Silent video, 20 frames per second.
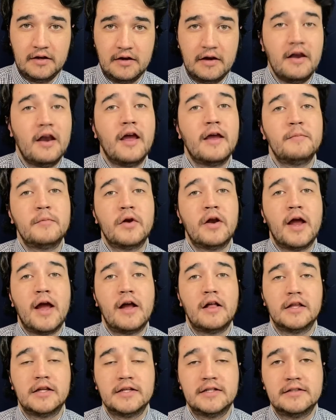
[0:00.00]
Nightmare
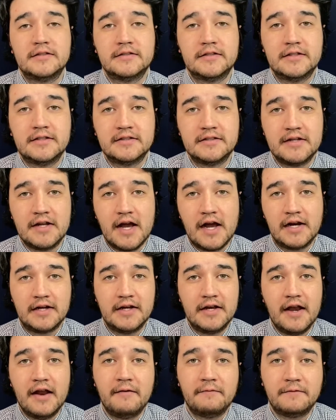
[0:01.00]
Alley is not a
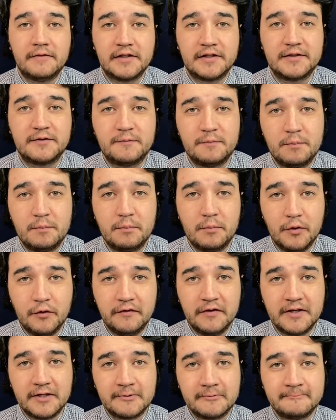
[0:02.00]
Netflix
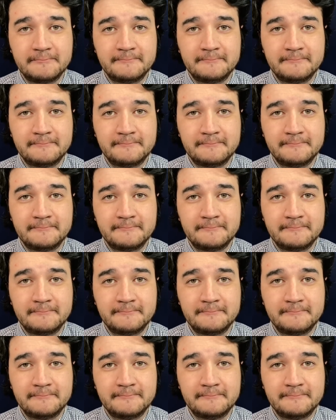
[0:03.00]
movie.